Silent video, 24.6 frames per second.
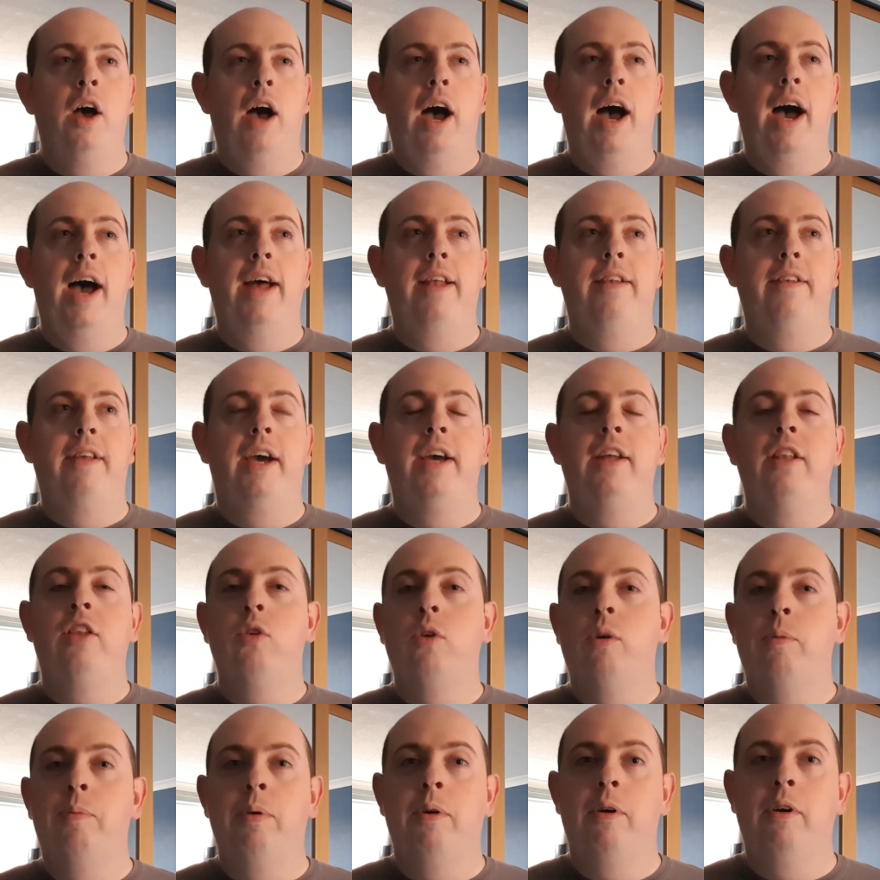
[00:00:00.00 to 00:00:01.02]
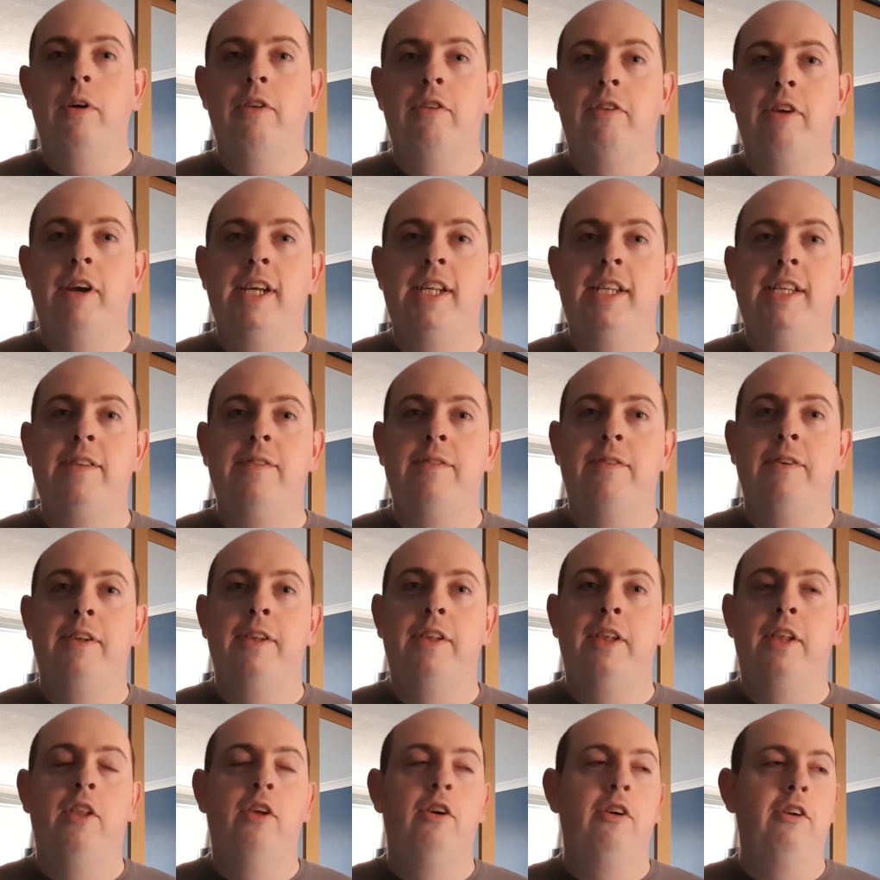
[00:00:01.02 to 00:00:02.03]
And I do apologise for
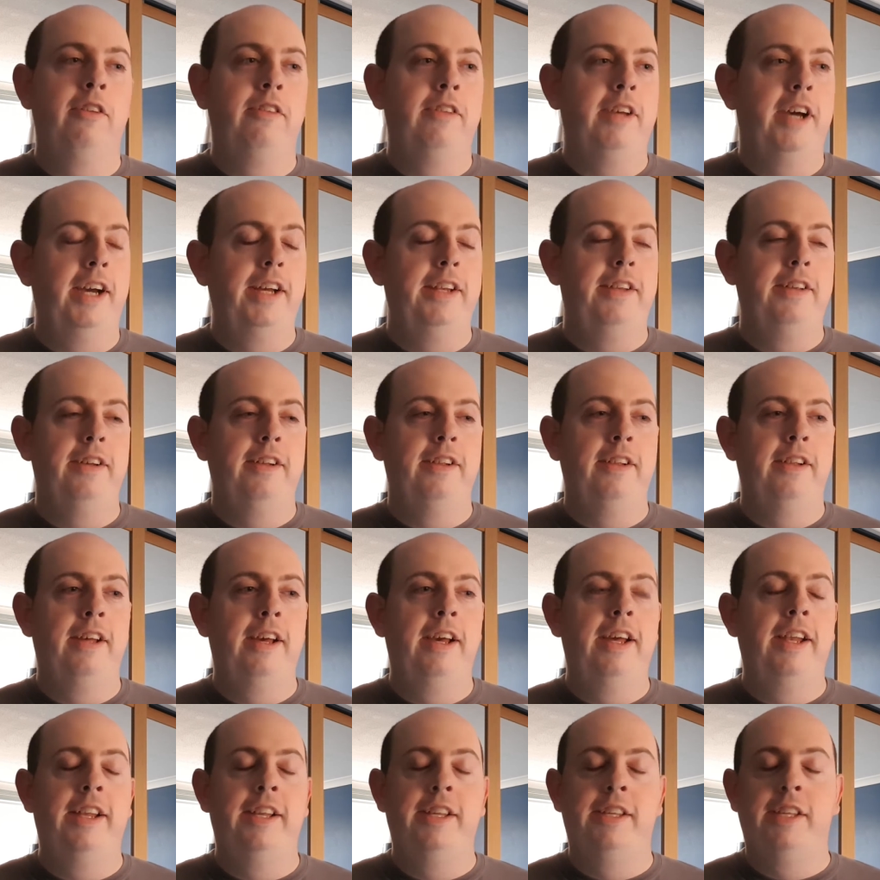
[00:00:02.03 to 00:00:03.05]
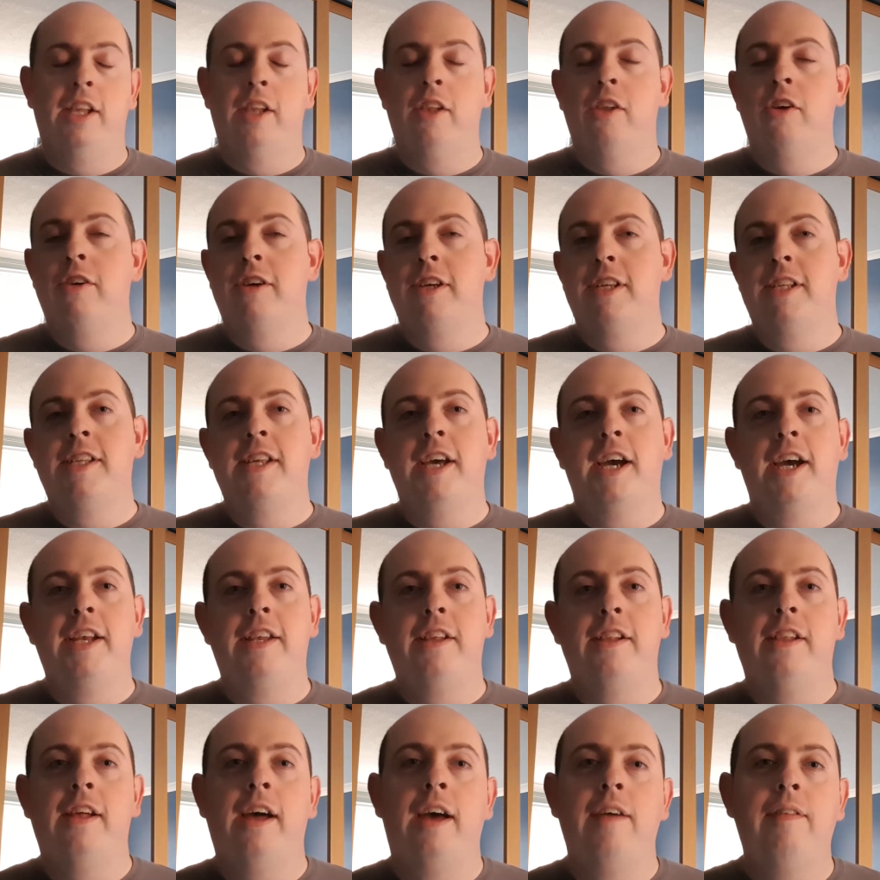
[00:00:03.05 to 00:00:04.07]
the long title. It is the longest
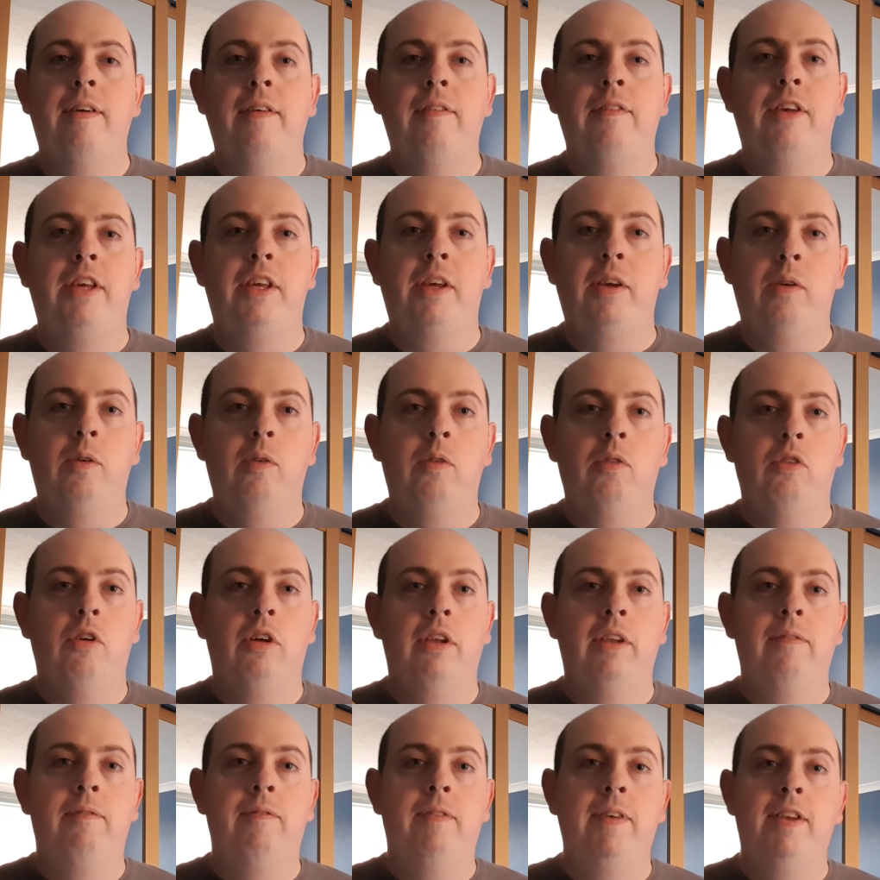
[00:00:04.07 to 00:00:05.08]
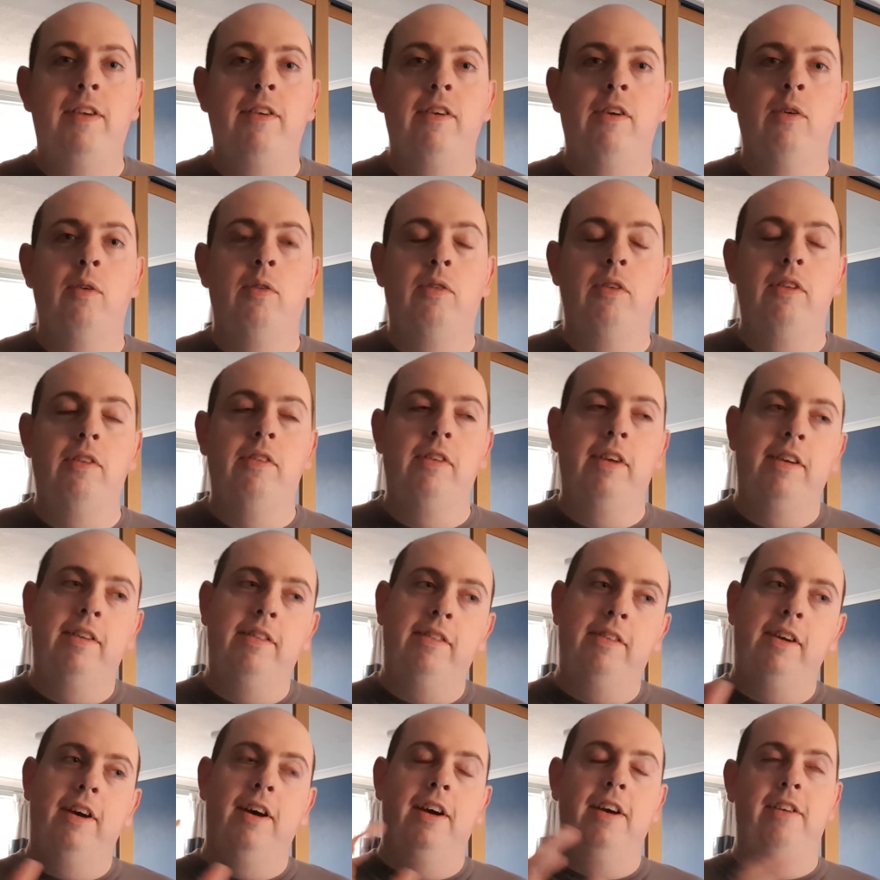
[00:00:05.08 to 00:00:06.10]
title I've ever used on a video since I
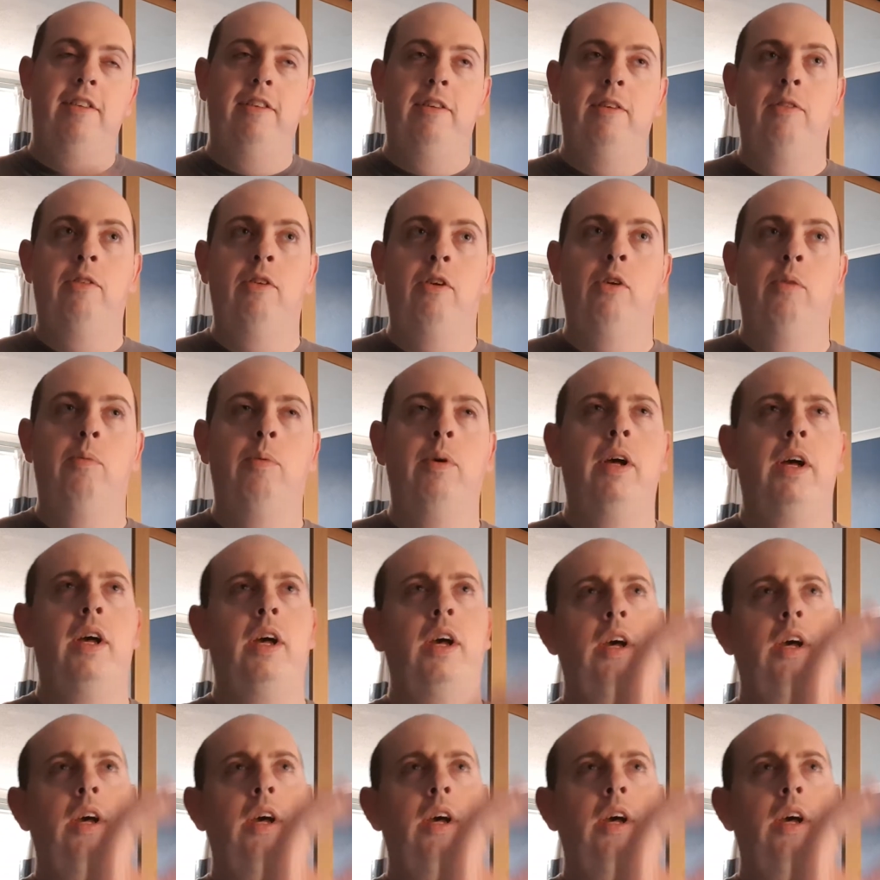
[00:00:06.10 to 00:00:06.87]
started YouTube.